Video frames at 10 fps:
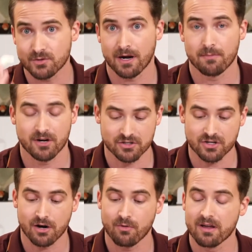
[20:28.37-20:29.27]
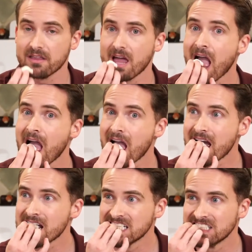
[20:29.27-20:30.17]
what I'm gonna start with.
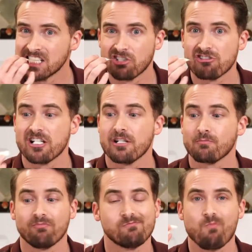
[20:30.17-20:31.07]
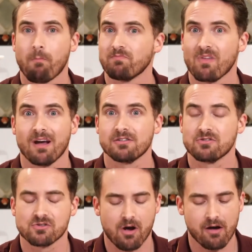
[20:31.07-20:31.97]
See? Nice and
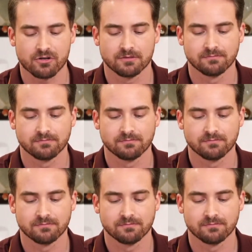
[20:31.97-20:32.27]
soft.